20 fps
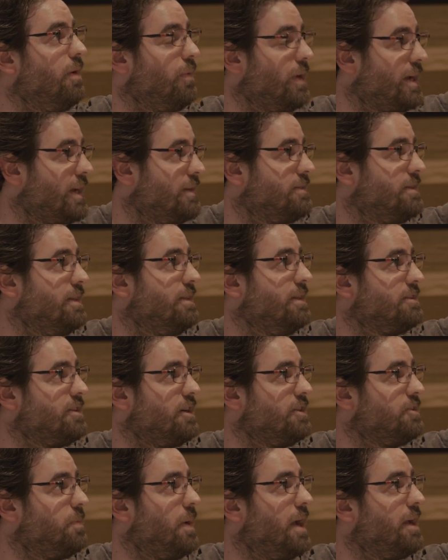we can see the
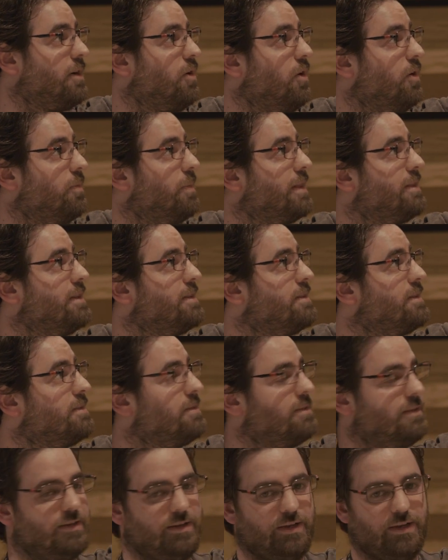transpile call, but this
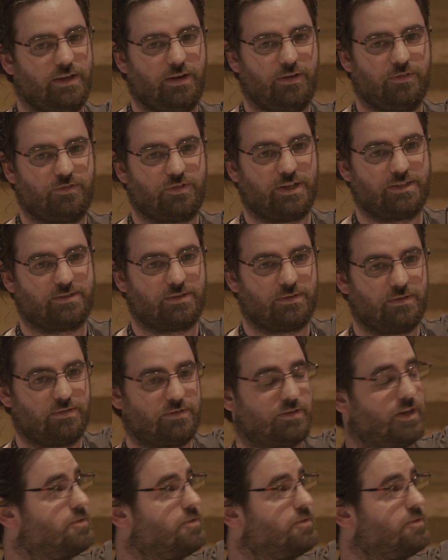is uh, trans